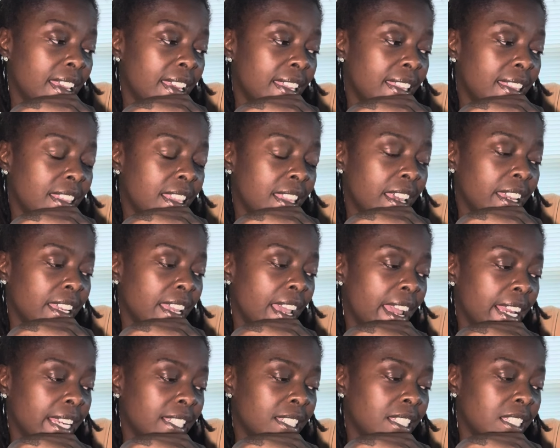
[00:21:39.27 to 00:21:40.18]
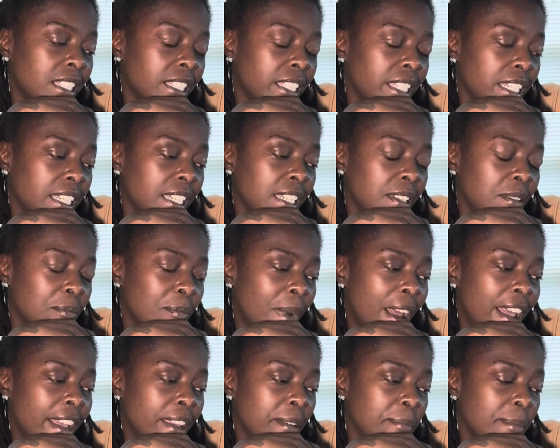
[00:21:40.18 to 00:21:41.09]
they actually
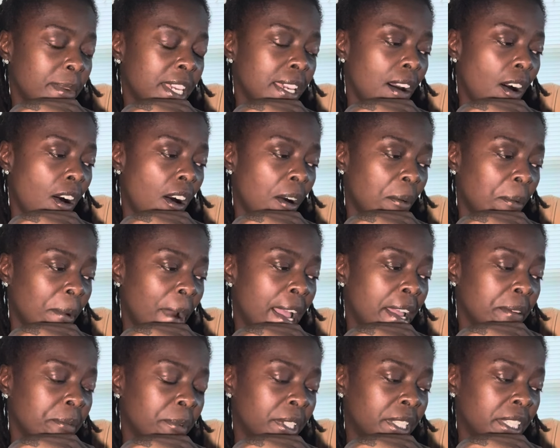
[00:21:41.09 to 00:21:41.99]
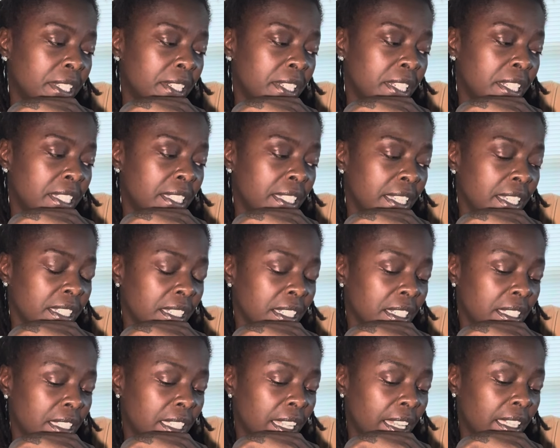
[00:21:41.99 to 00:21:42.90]
might be all right with the
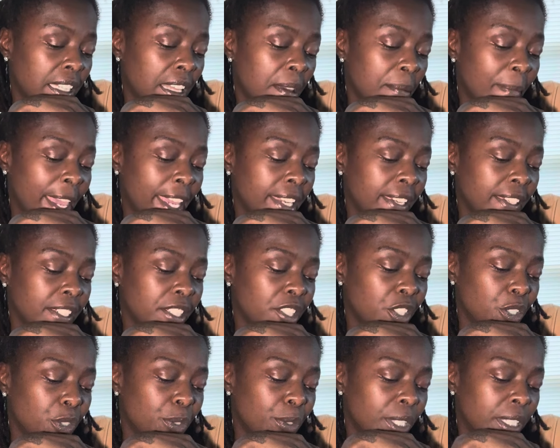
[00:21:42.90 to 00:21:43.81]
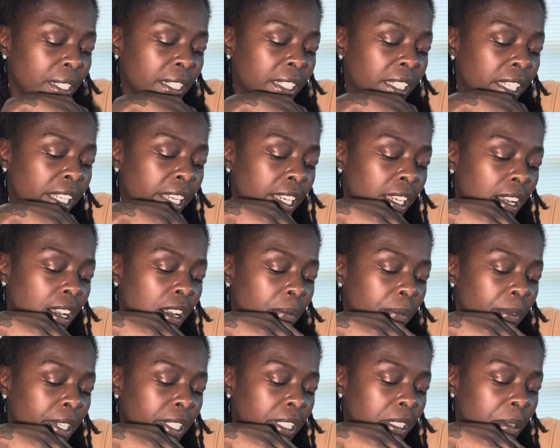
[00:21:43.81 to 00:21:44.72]
decisions that they make and choosing to link
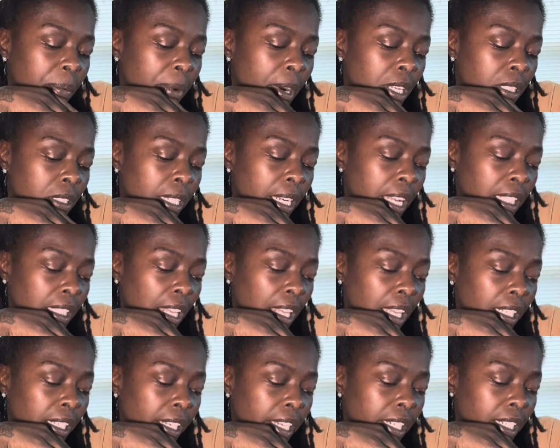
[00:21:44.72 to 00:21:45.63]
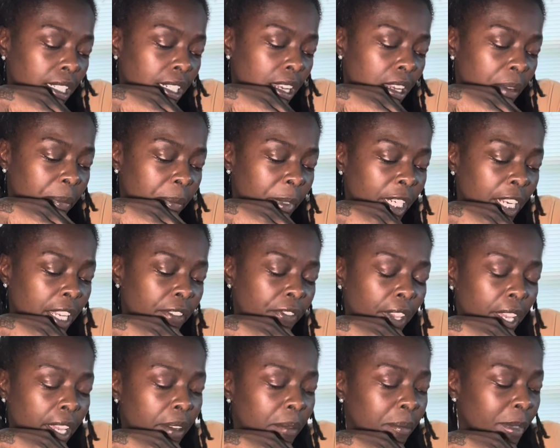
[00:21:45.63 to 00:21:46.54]
up with the person that they linking up, and their
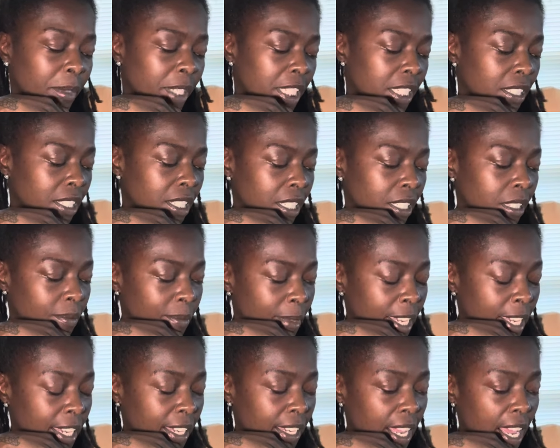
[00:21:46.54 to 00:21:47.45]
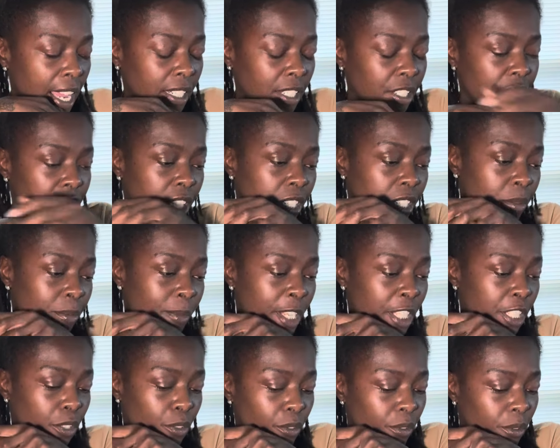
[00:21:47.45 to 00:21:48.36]
family is just being kind of
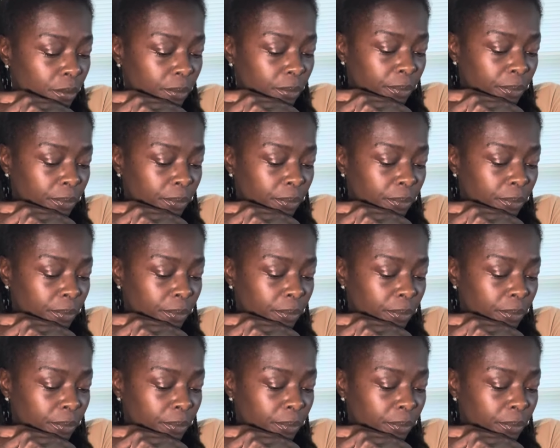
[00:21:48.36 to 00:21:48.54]
judgmental.